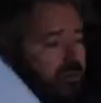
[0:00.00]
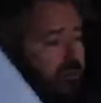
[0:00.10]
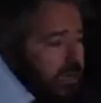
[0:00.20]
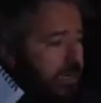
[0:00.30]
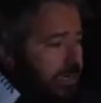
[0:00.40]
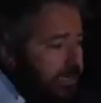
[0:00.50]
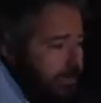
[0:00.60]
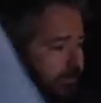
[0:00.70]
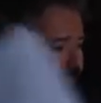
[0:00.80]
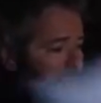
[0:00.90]
the
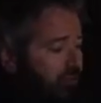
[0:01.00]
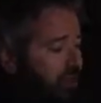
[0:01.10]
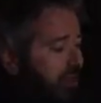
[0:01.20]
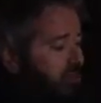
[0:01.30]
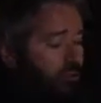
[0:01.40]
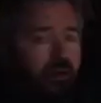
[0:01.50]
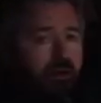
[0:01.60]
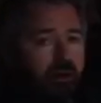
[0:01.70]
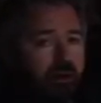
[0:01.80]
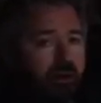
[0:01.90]
next one,
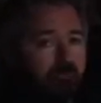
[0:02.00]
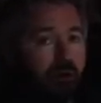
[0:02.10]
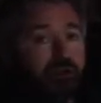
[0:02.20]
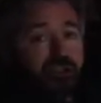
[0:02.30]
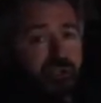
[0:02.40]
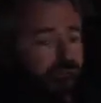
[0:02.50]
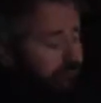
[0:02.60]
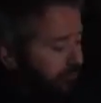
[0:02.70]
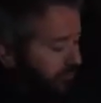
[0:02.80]
on part two.